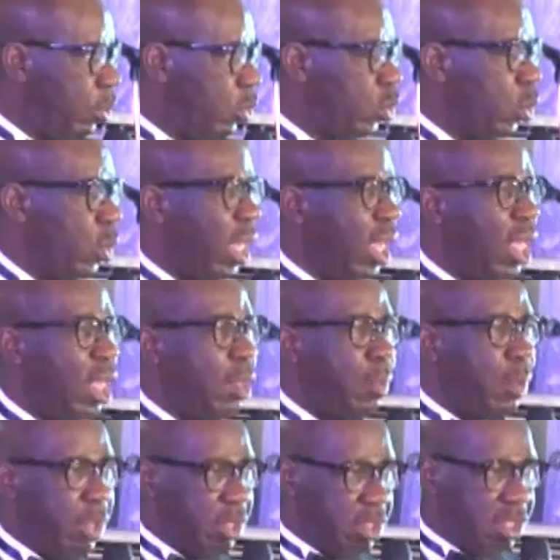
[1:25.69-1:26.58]
to
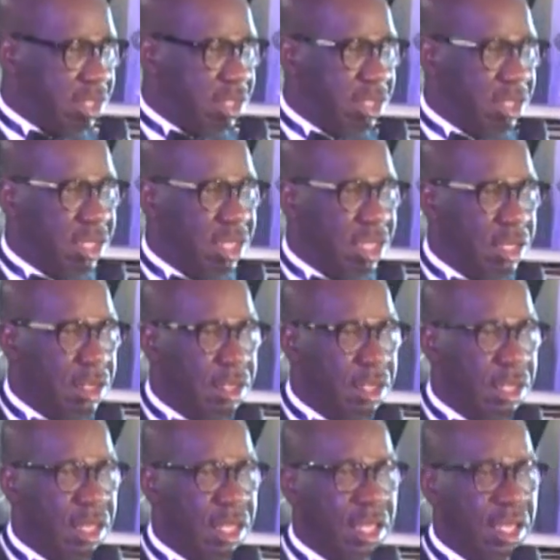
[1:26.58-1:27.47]
help us
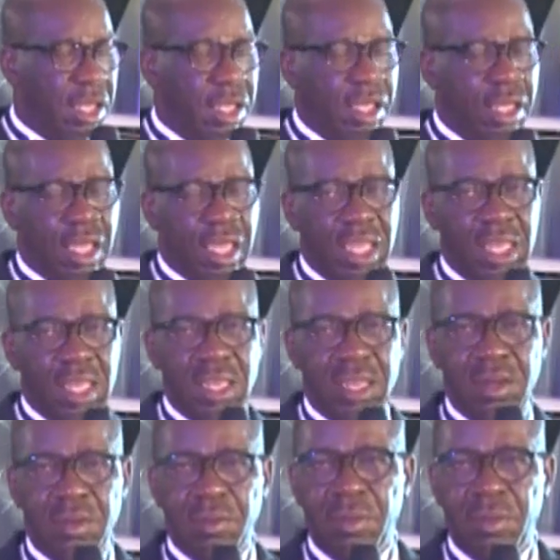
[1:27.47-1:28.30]
in